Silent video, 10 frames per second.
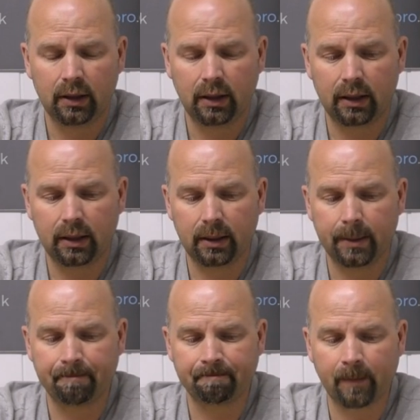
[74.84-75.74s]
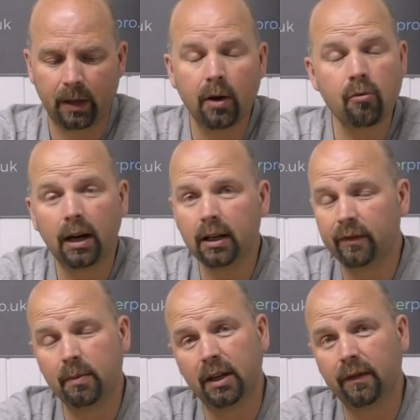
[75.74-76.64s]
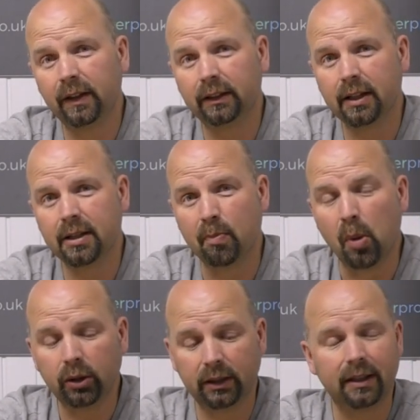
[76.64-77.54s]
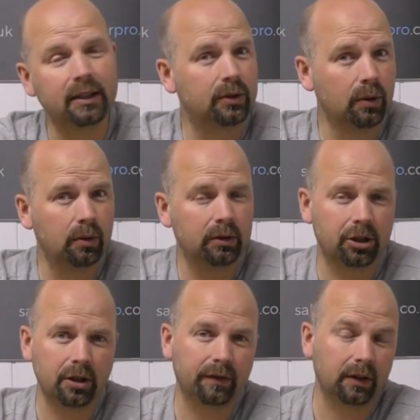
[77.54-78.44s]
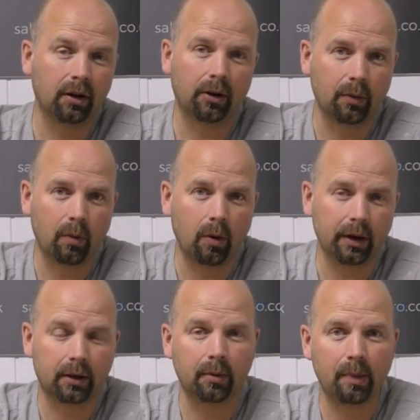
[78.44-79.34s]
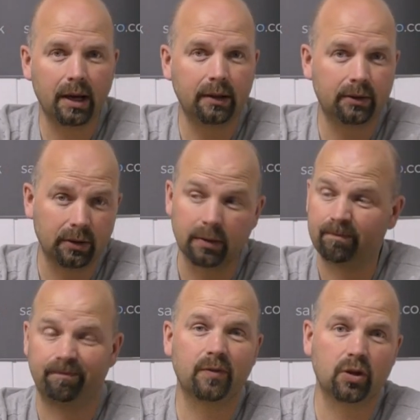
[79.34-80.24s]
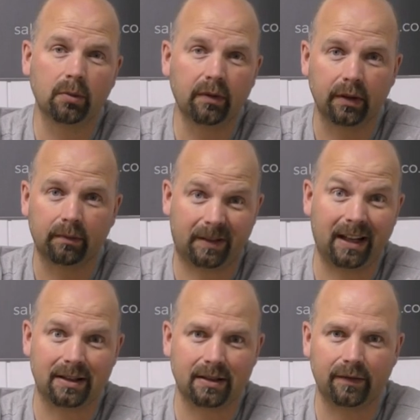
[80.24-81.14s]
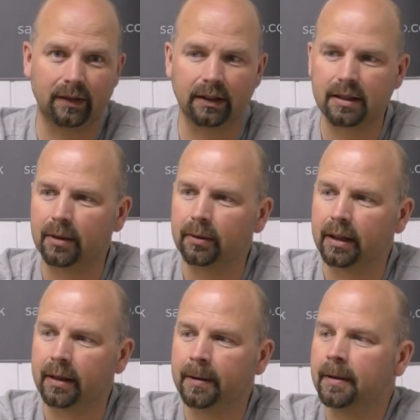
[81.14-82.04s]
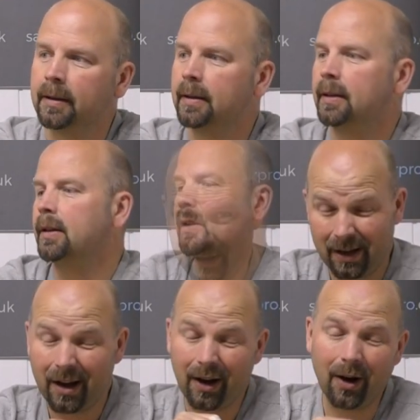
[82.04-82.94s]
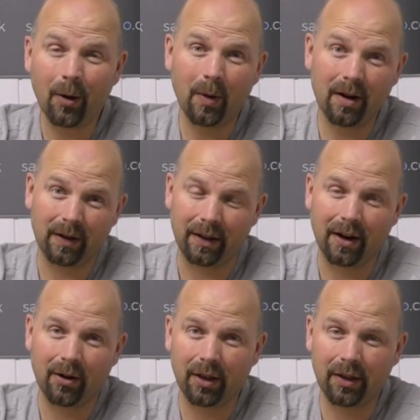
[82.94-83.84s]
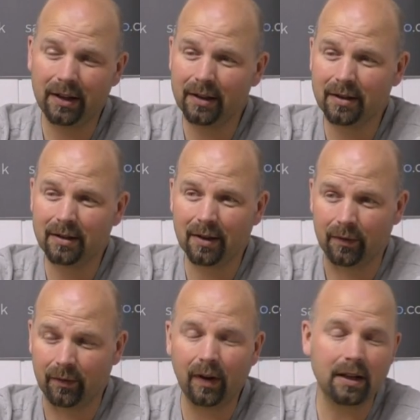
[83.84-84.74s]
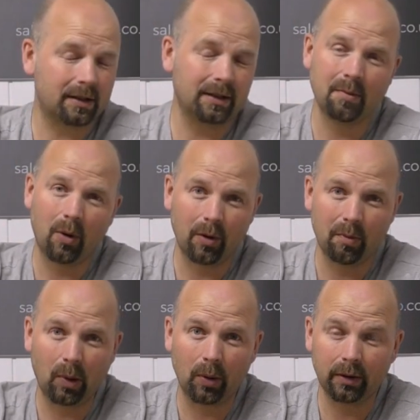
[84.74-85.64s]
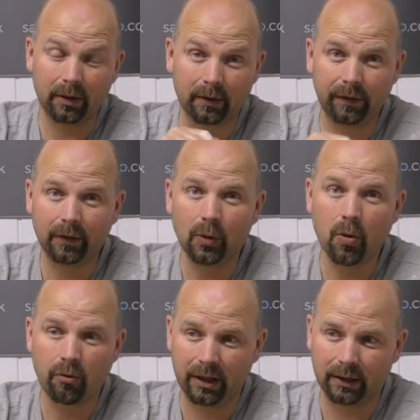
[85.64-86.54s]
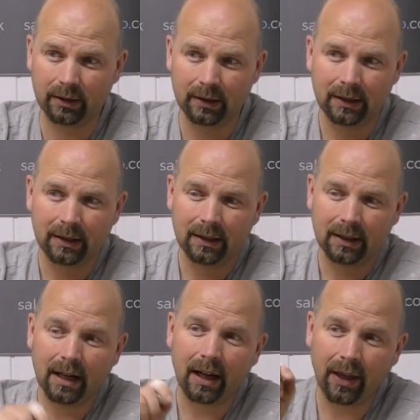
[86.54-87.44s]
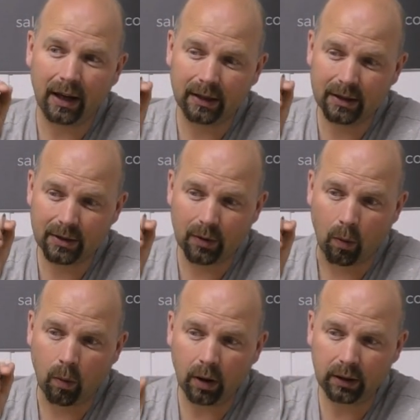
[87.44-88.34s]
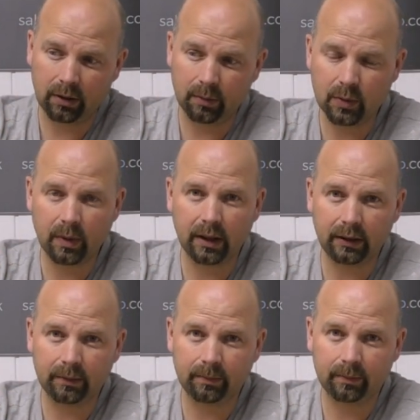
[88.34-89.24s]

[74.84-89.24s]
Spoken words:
They're relatively big filters, but they don't shift a lot of water compared to some of the canister filters out there. However, there are things vastly more important than flow rate, and that is what comes with it,